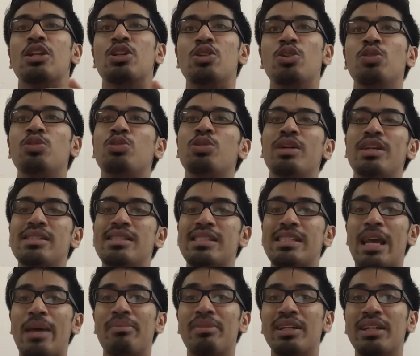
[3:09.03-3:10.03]
due to its
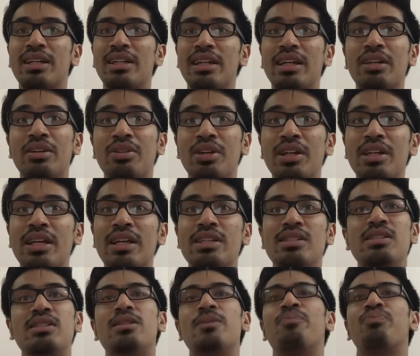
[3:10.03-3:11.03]
chemical
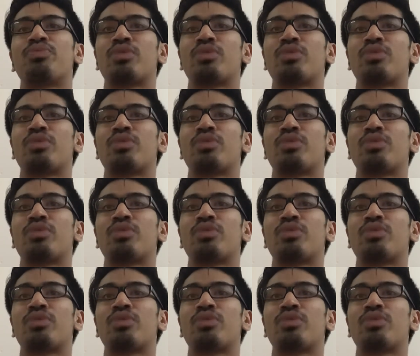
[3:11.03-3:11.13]
ingredients.